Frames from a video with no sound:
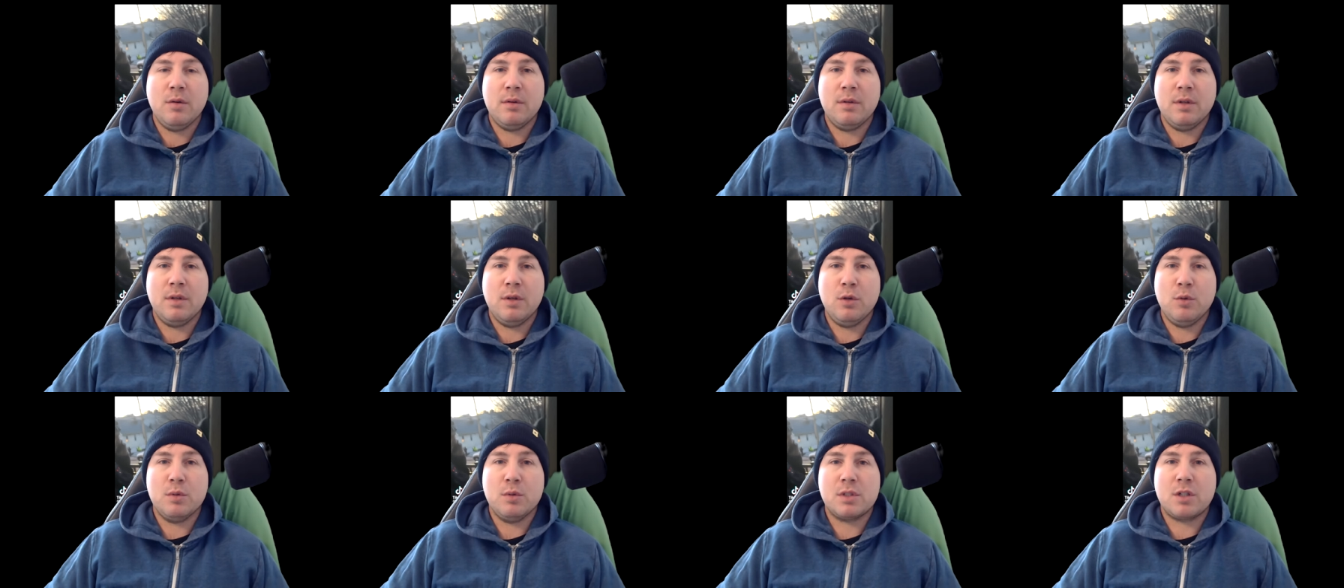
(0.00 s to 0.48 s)

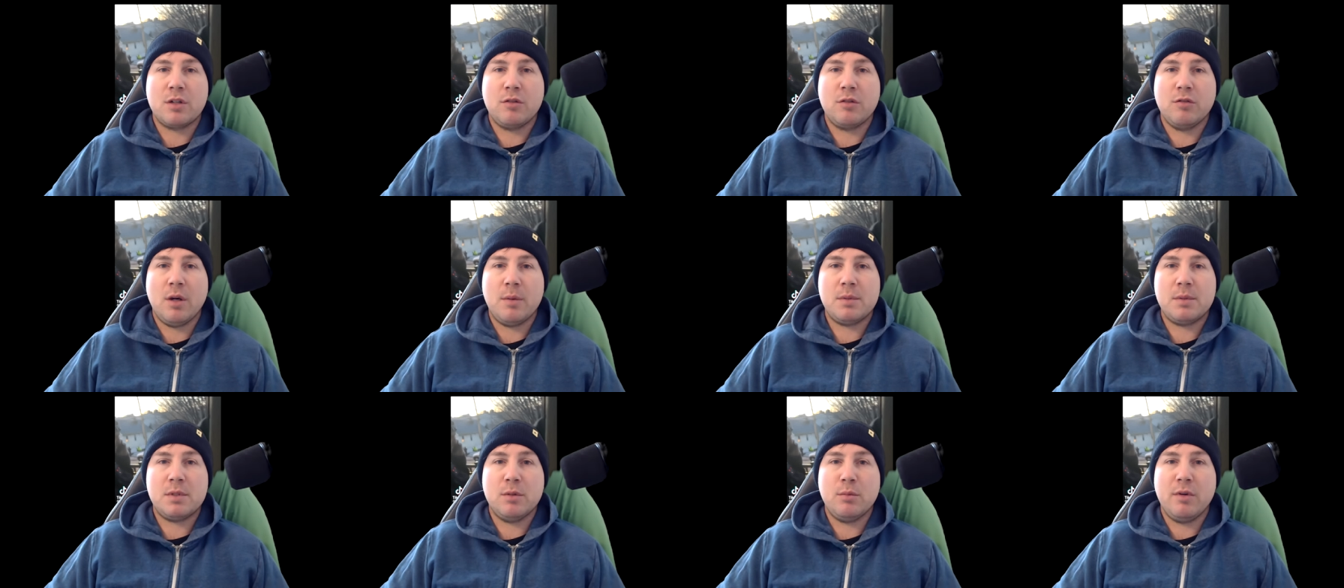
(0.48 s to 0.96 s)
who was
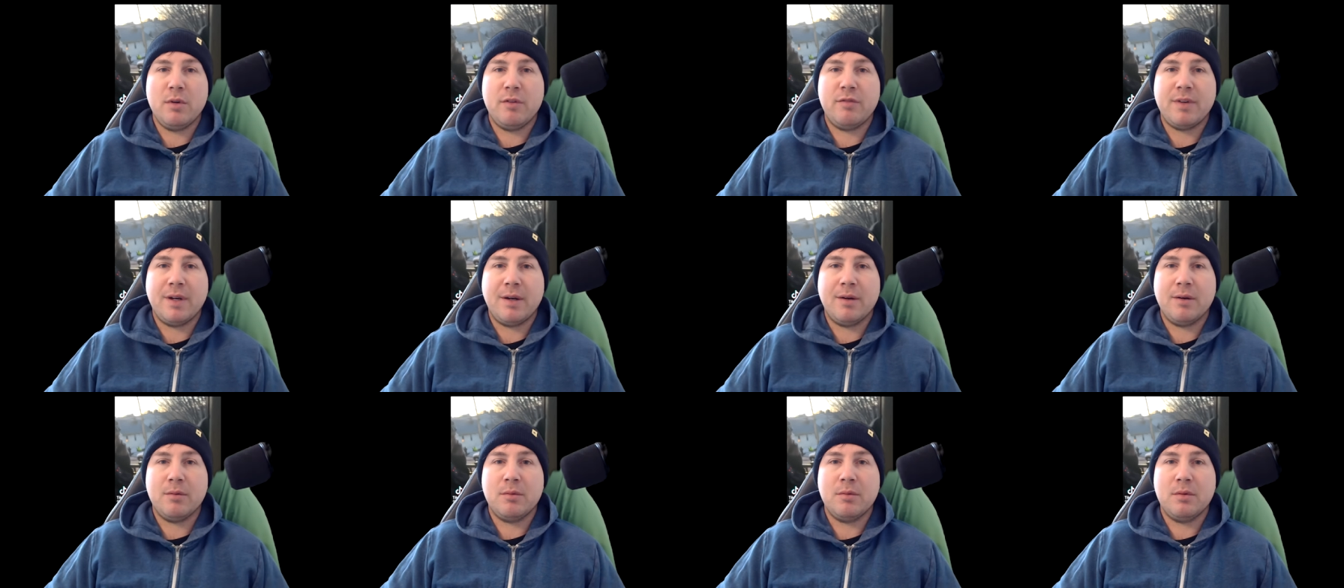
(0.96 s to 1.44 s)
corrupt, who we
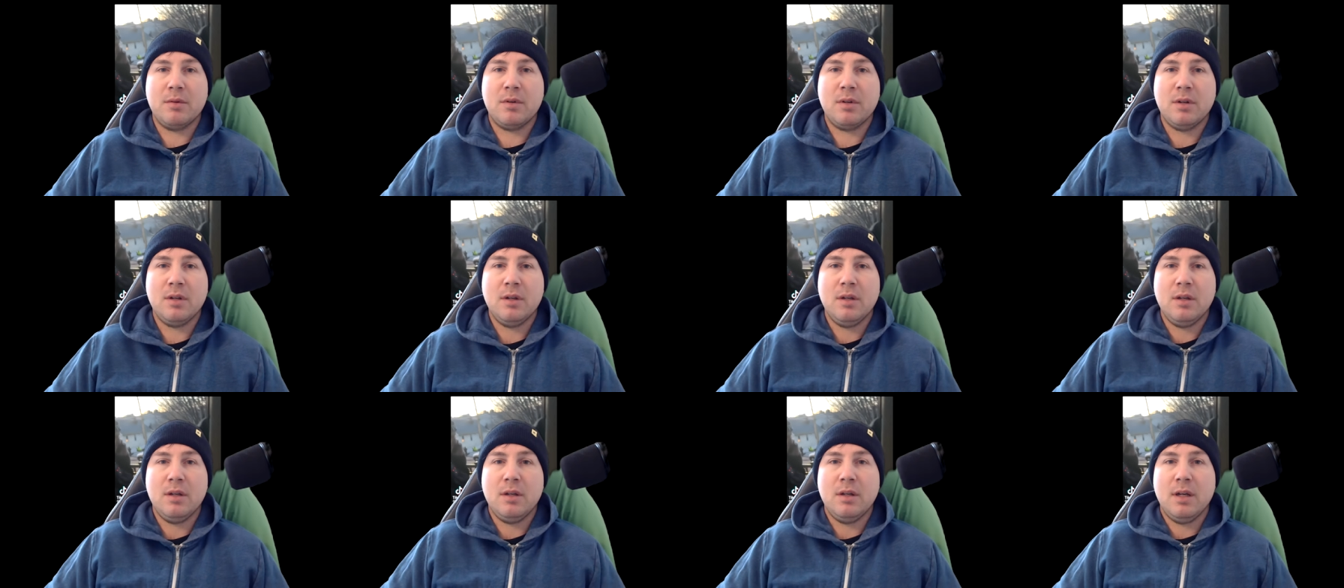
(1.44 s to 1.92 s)
found
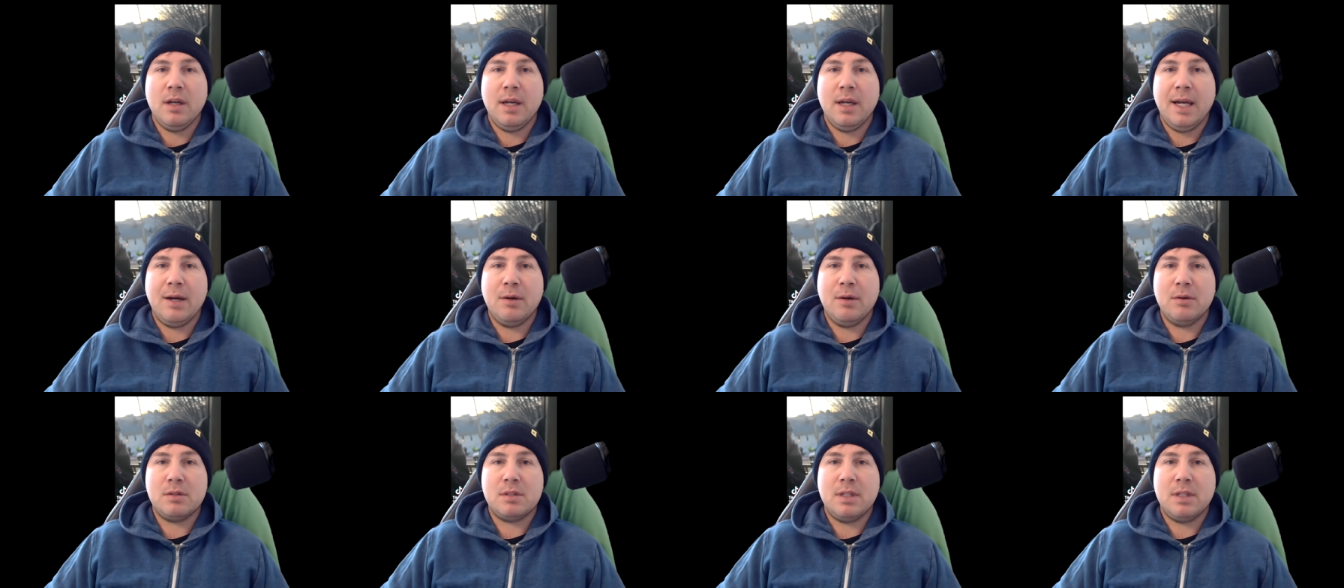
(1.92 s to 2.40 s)

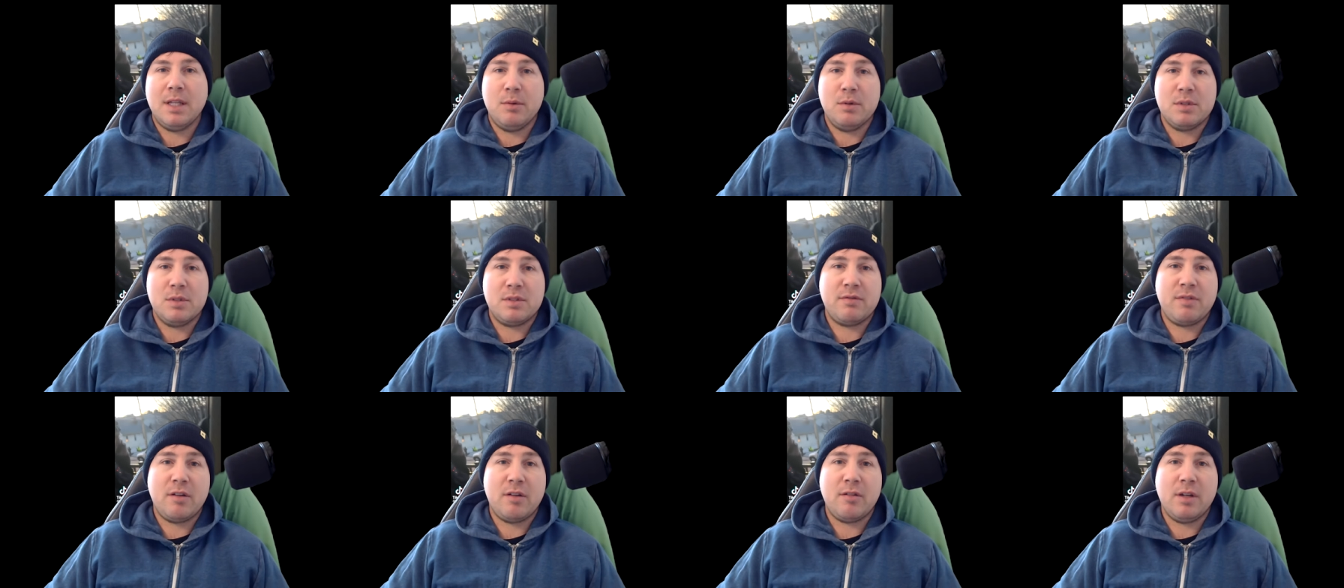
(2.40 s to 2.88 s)
out, that
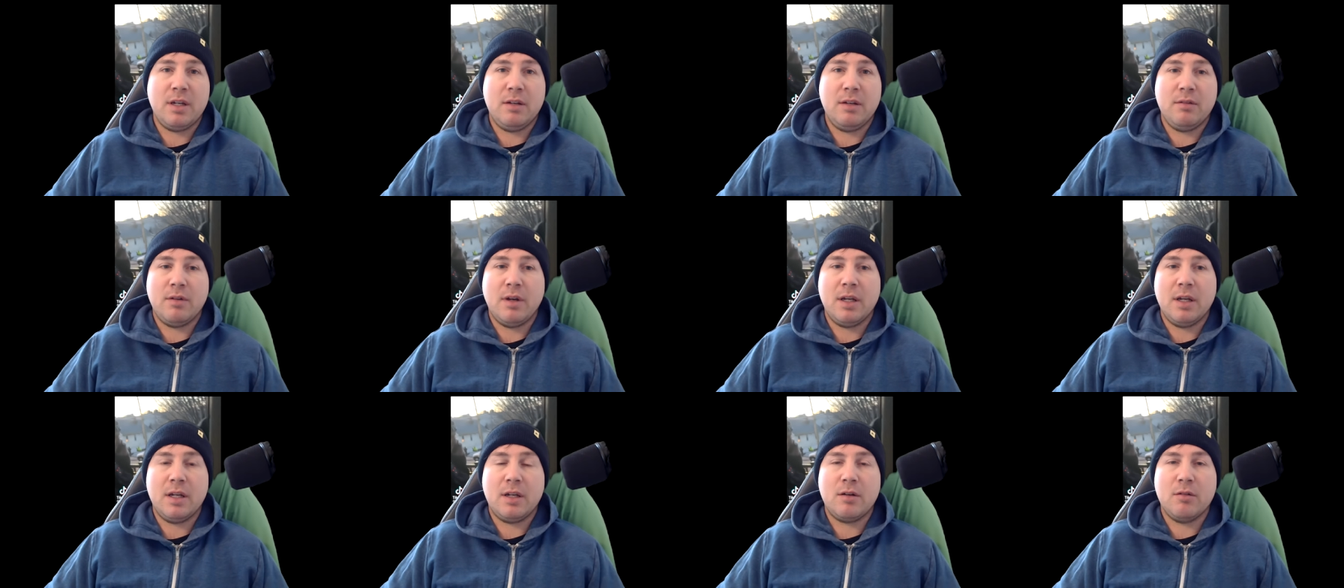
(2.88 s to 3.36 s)
was very,
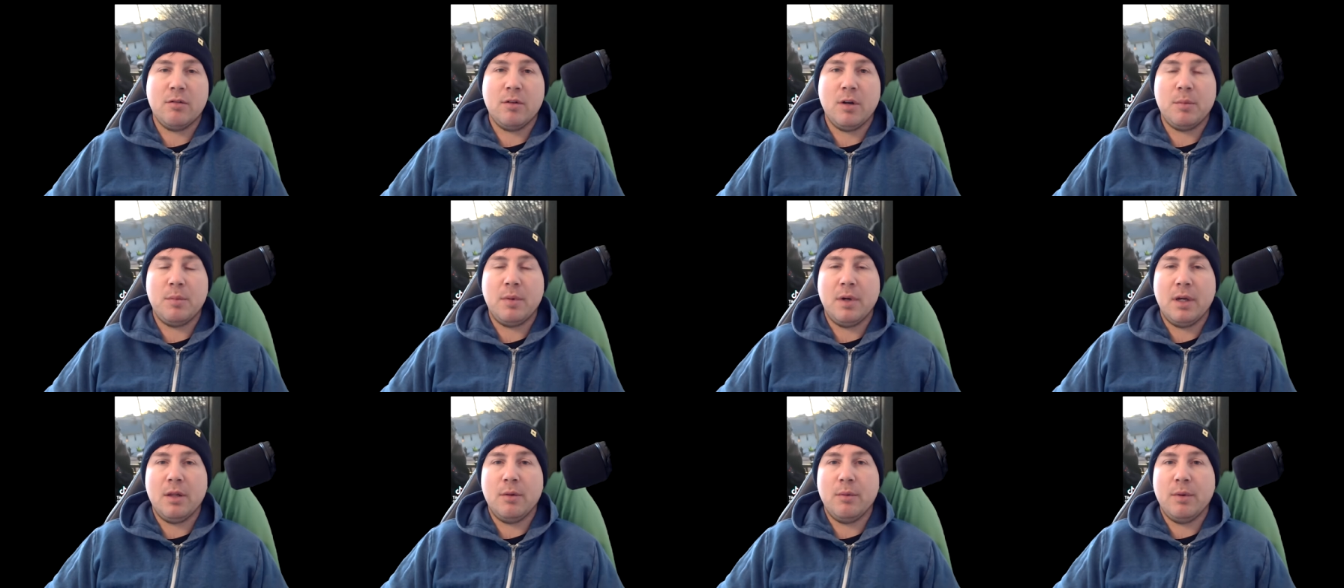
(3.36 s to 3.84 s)
very
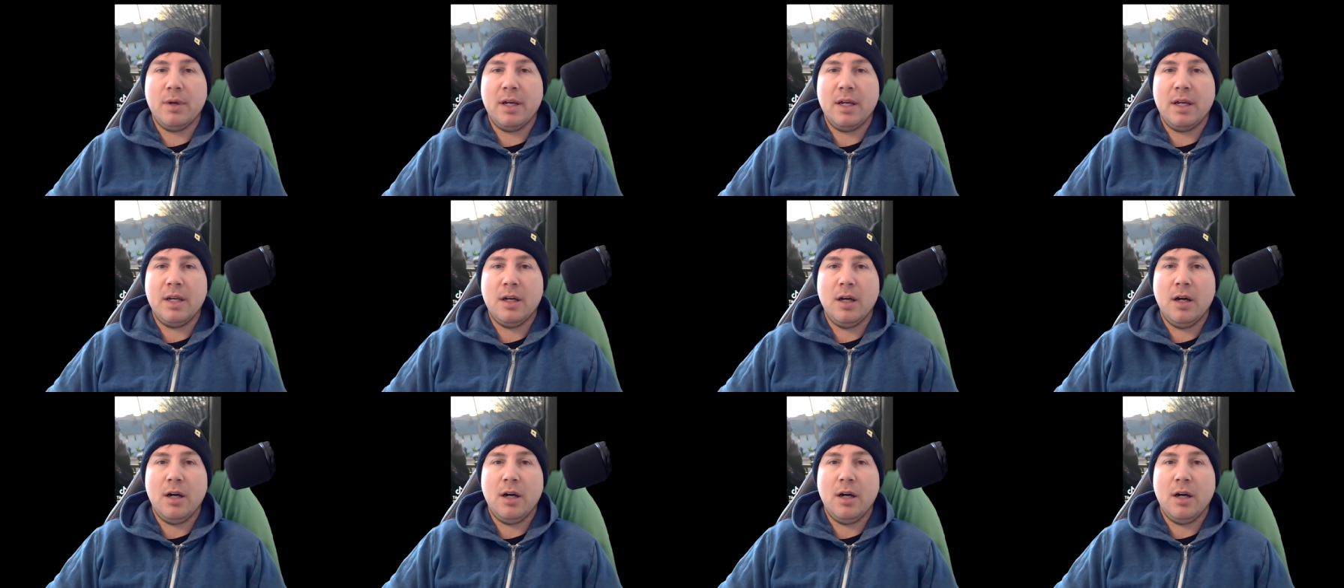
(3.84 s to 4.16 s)
corrupt, by the way.